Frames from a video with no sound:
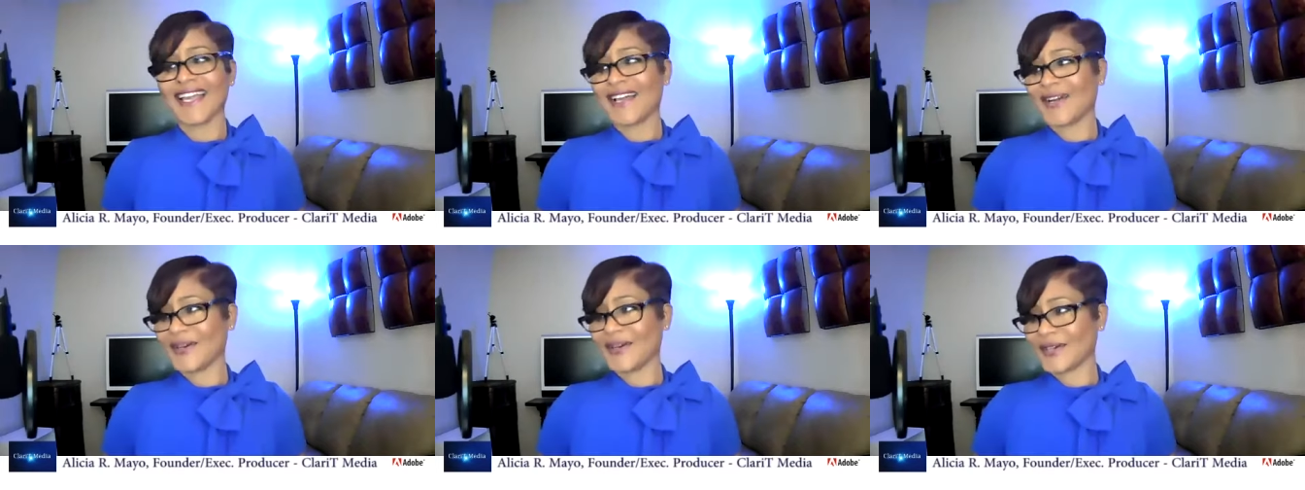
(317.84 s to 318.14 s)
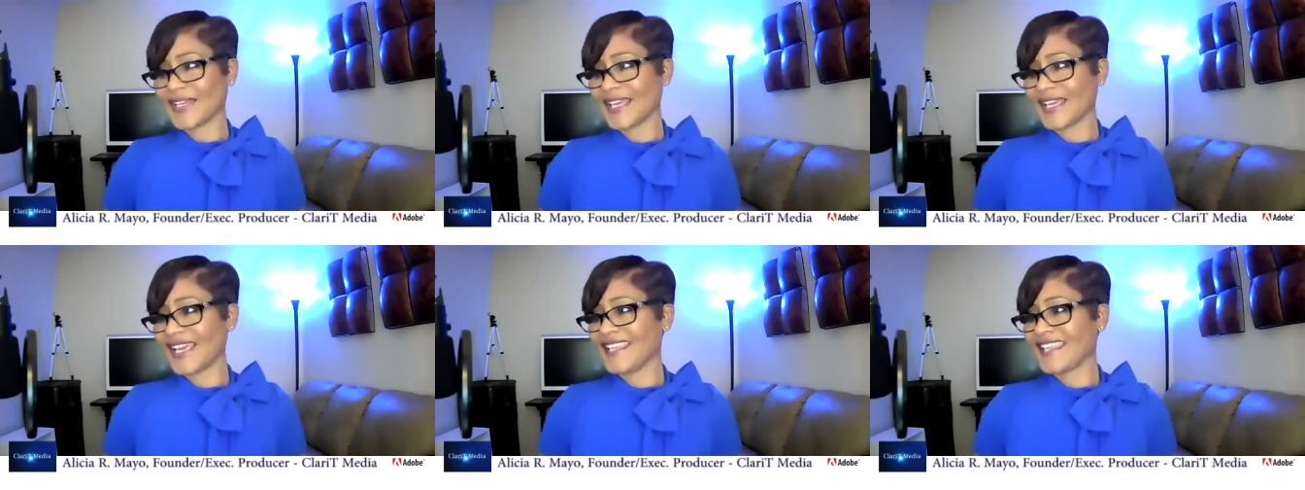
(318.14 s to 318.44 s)

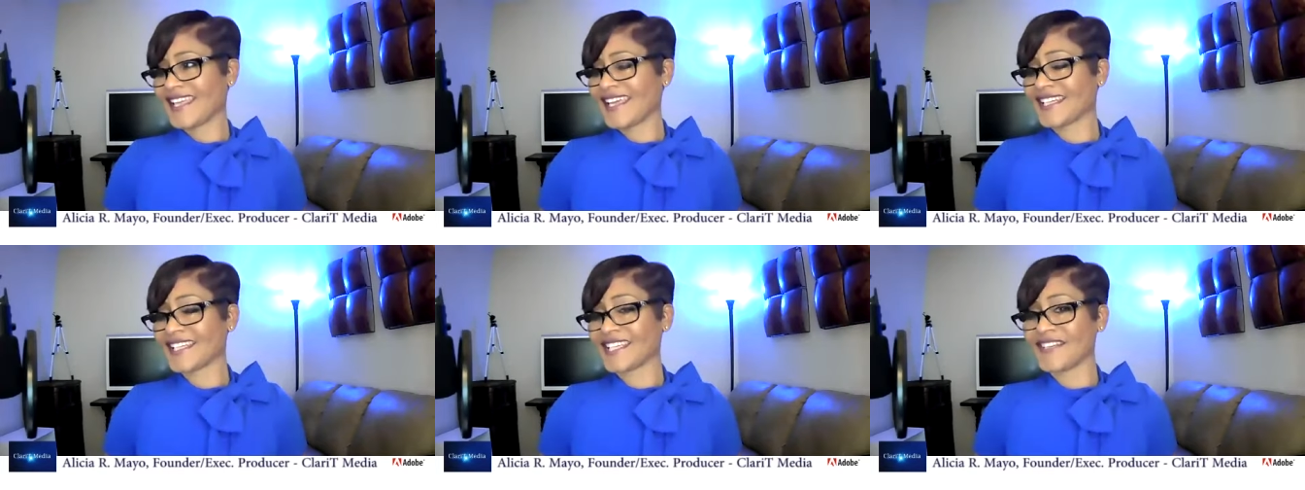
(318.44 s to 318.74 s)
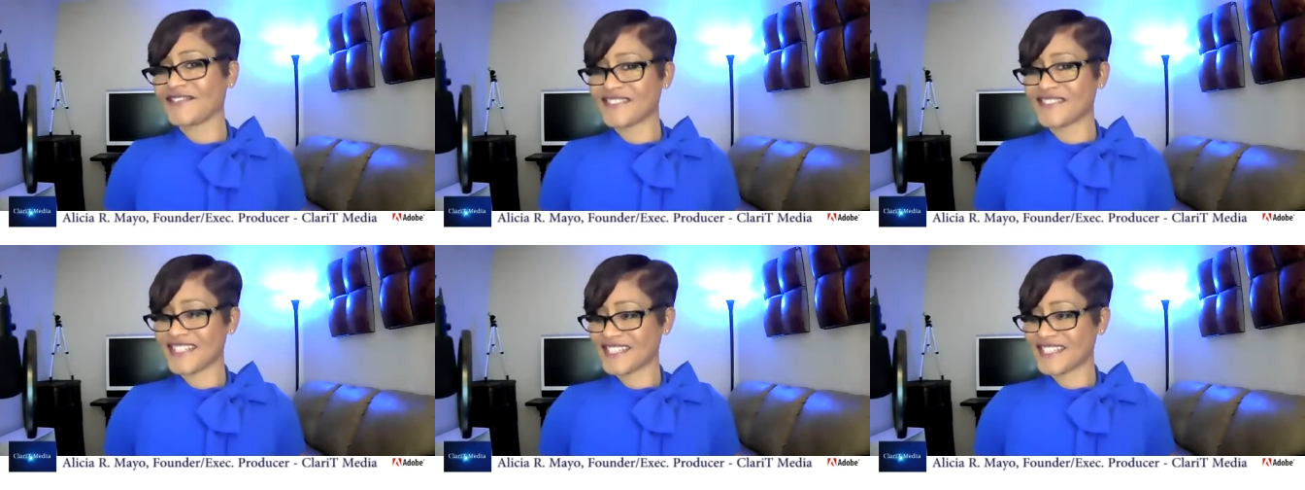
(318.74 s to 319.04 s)
Okay, that
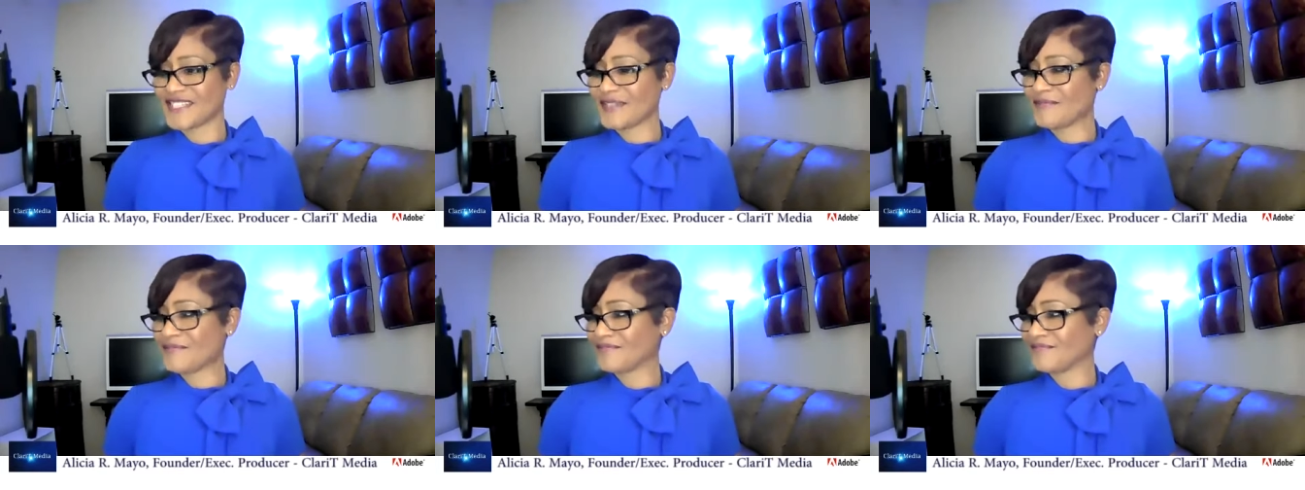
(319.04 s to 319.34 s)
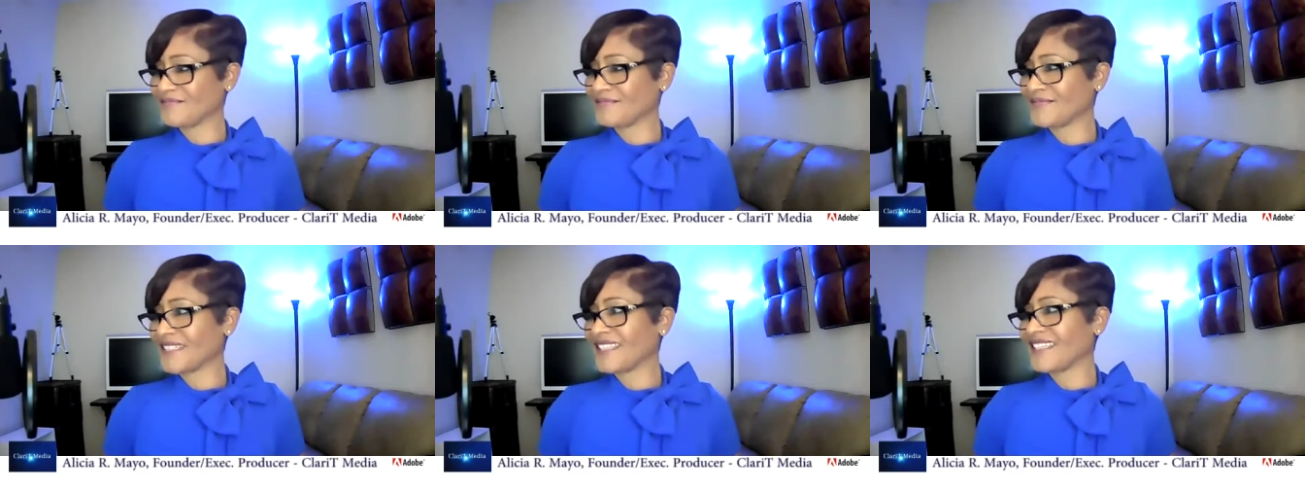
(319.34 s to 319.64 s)
gives us some
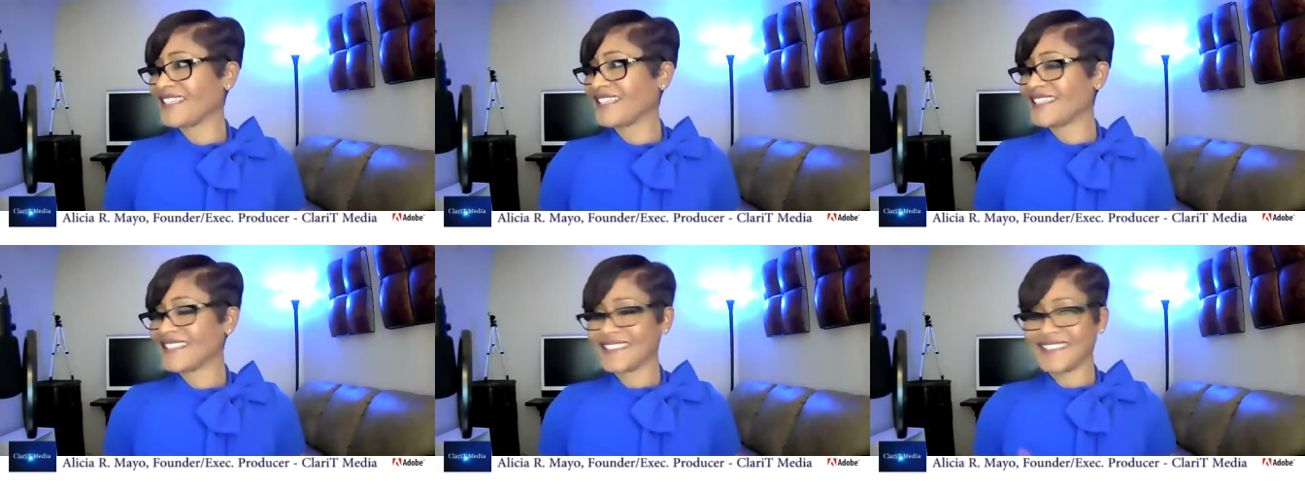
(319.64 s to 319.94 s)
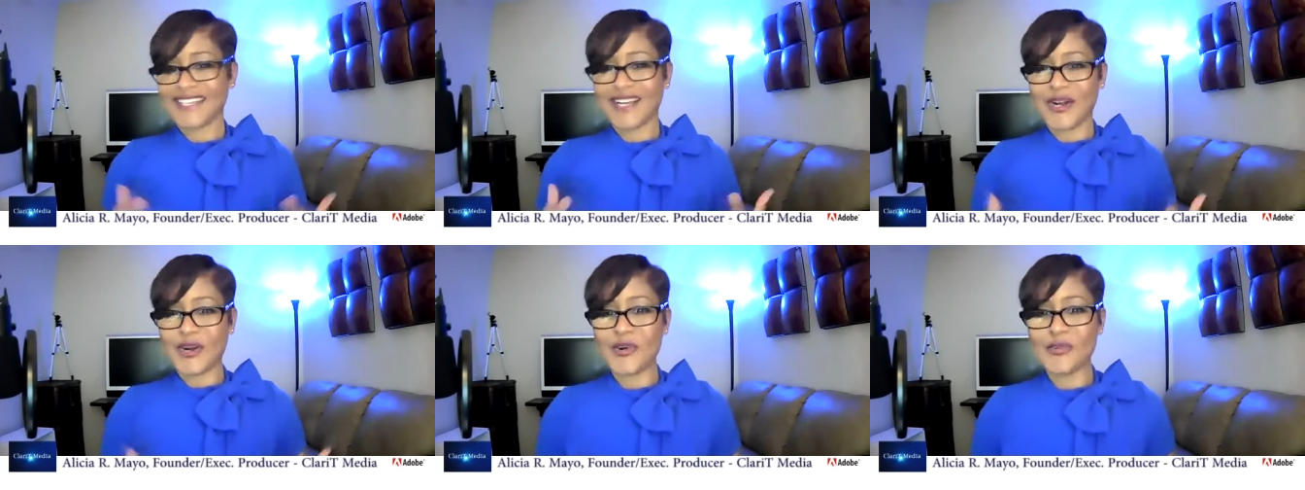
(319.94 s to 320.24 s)

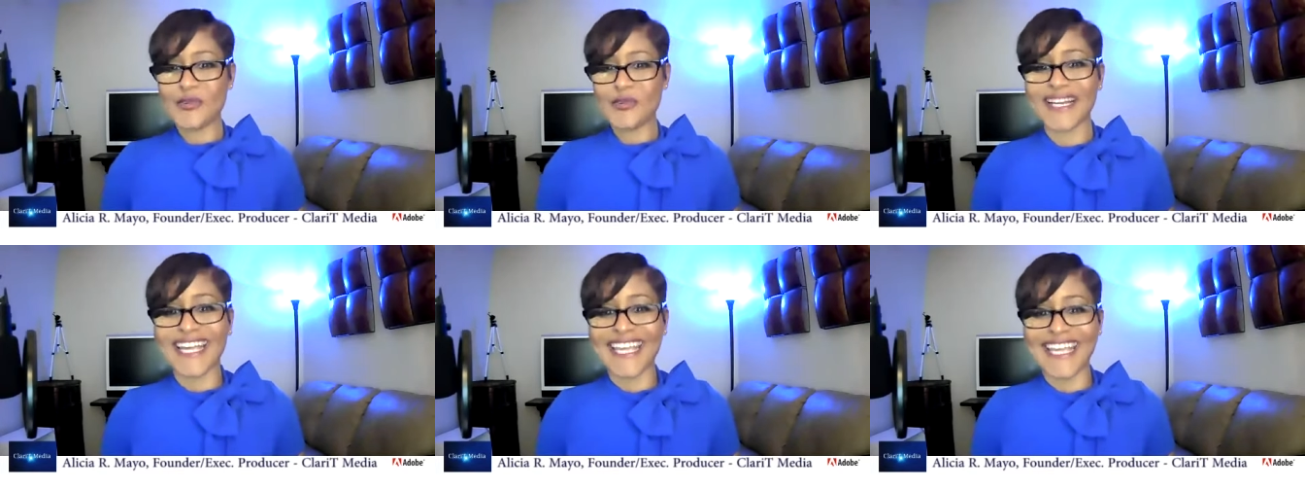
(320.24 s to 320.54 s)
hope.